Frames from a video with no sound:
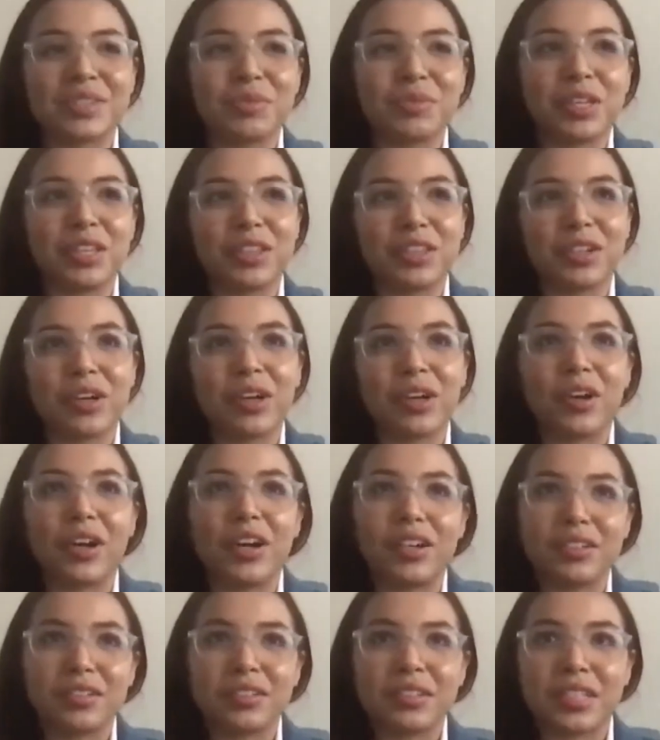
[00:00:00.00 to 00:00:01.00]
We either go
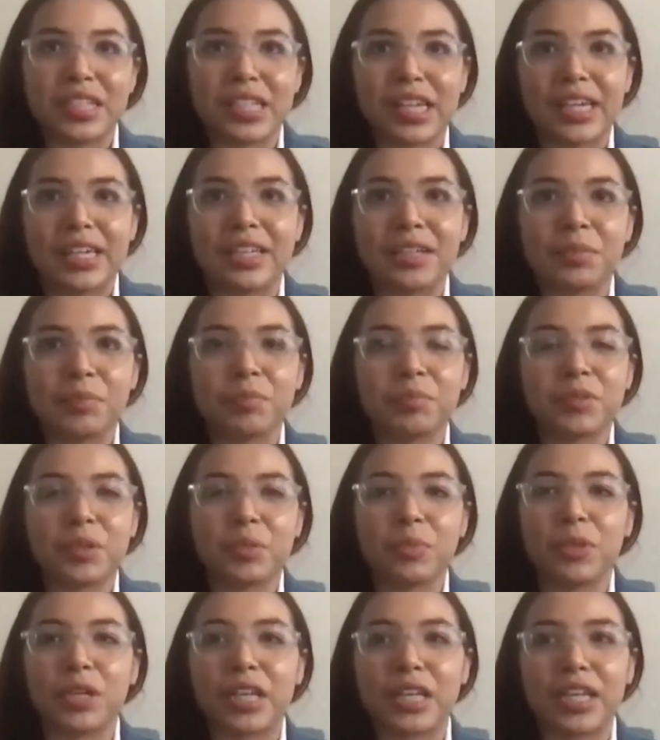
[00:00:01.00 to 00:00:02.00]
out to like
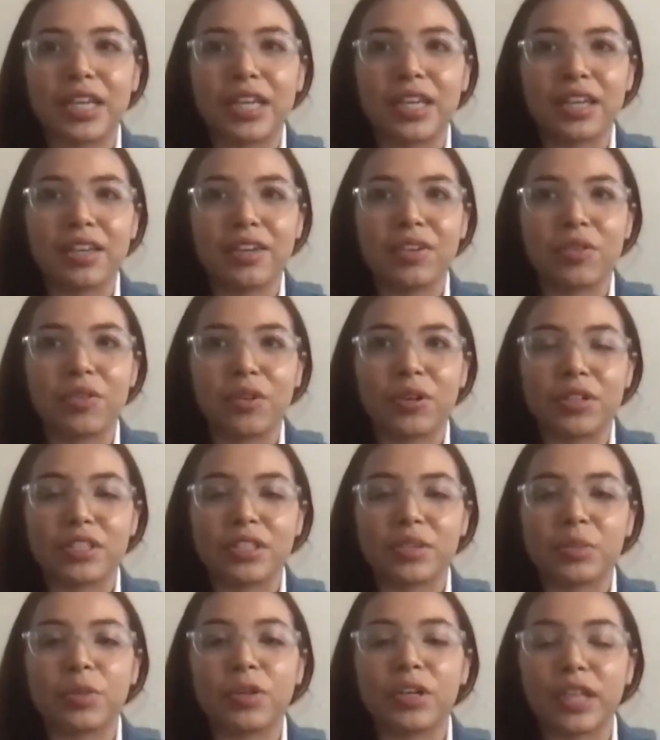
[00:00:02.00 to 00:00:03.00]
somewhere to eat or
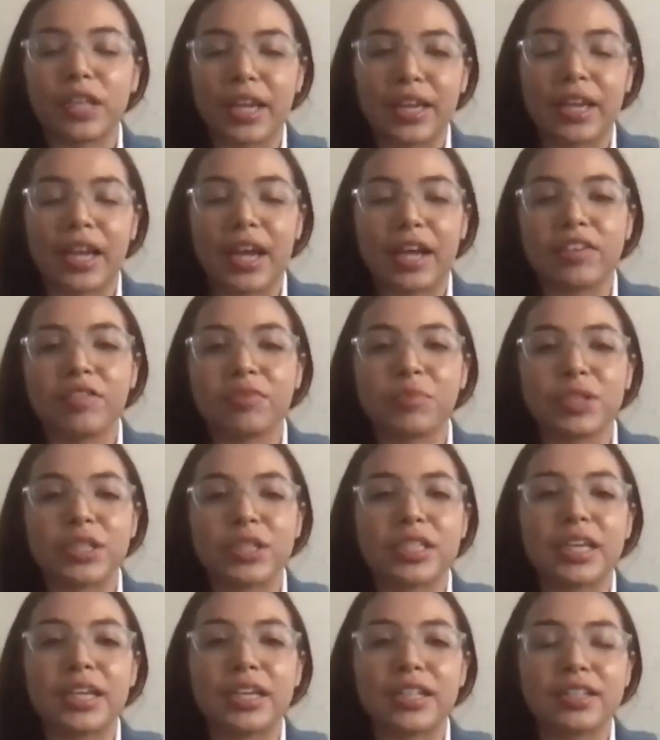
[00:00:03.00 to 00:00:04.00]
somewhere like out of
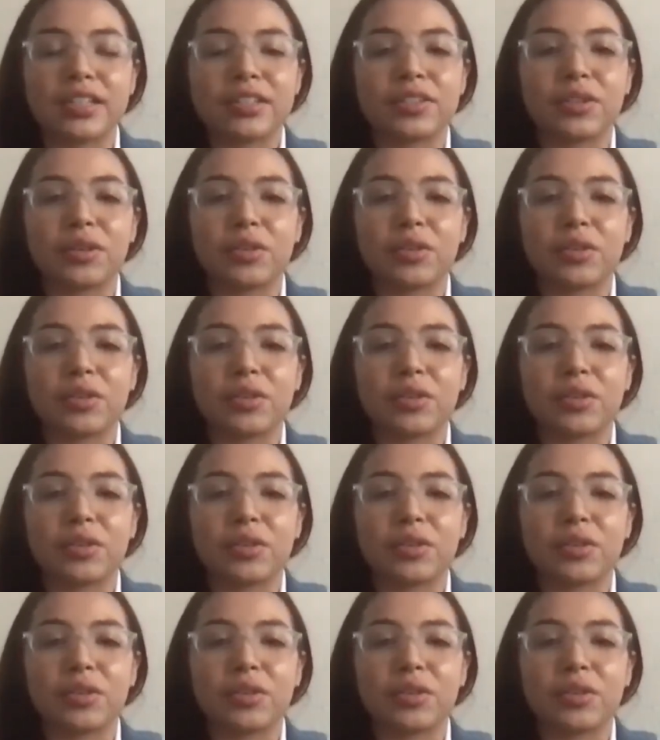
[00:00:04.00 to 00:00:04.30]
Merced. So